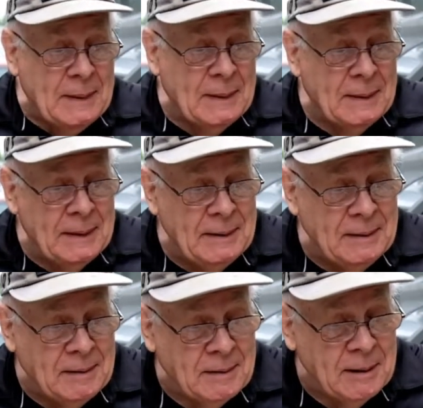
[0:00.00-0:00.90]

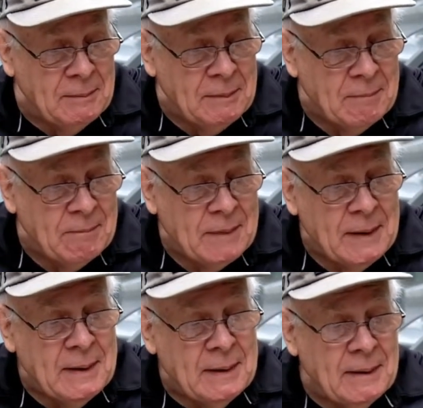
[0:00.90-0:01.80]
Anytime
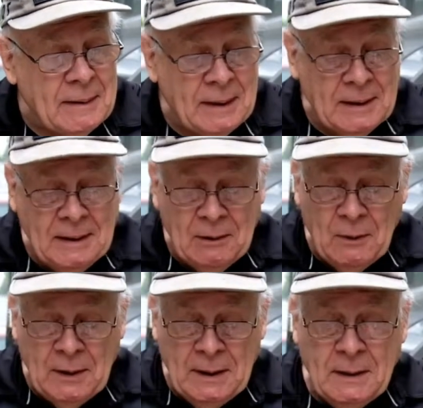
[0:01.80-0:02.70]
I can get
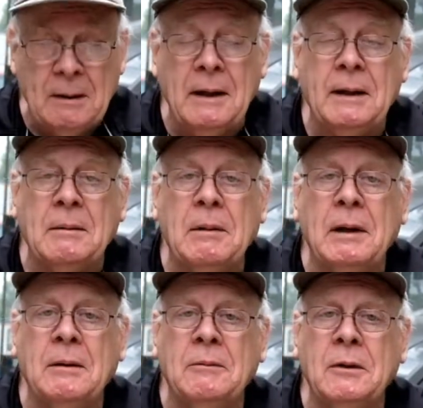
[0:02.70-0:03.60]
one at
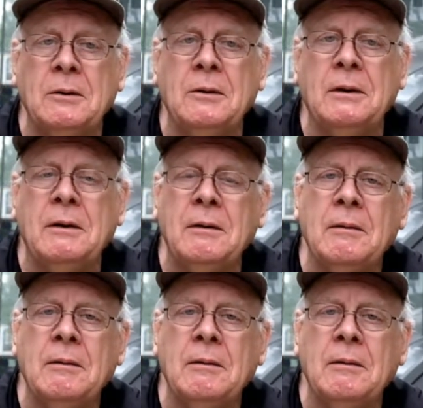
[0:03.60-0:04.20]
a real good